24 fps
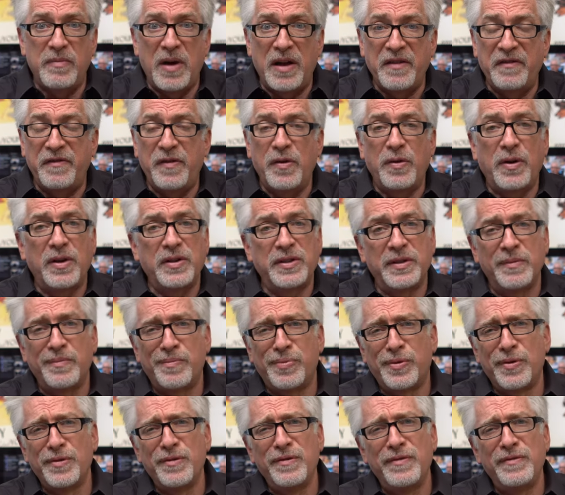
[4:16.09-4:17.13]
my focus
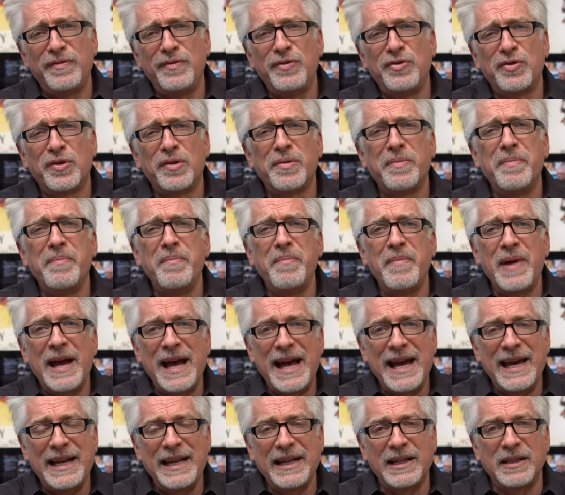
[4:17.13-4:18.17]
improved
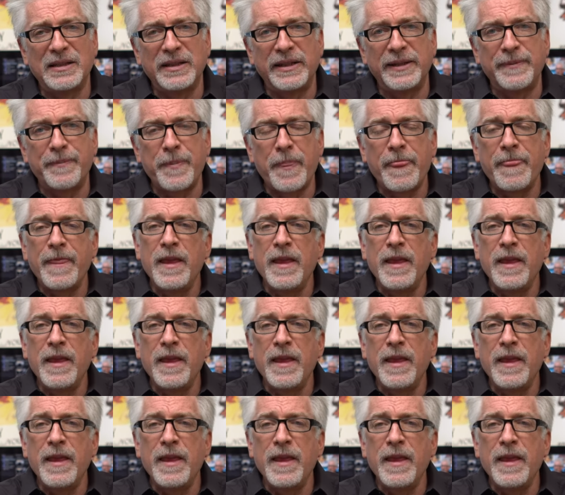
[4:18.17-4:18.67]
dramatically.